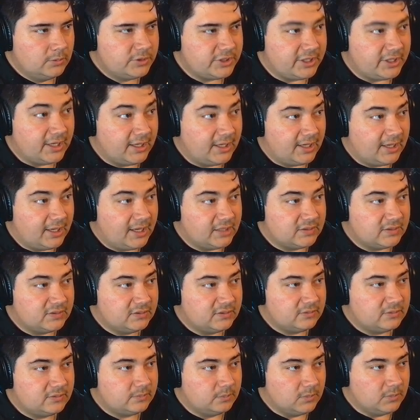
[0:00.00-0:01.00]
Which again
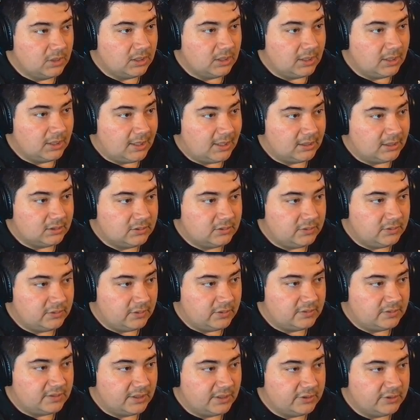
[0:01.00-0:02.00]
adds a lot to
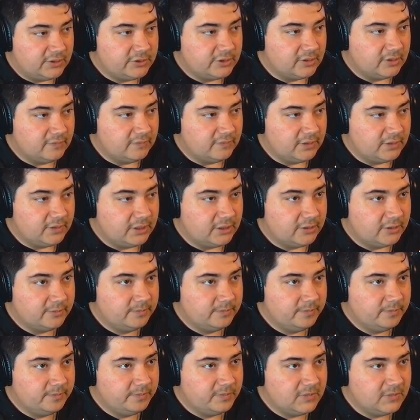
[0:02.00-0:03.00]
the tension of it here.
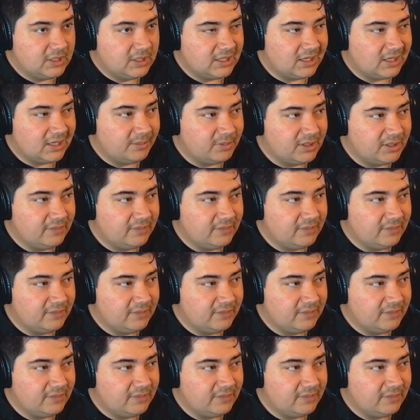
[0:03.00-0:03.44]
And I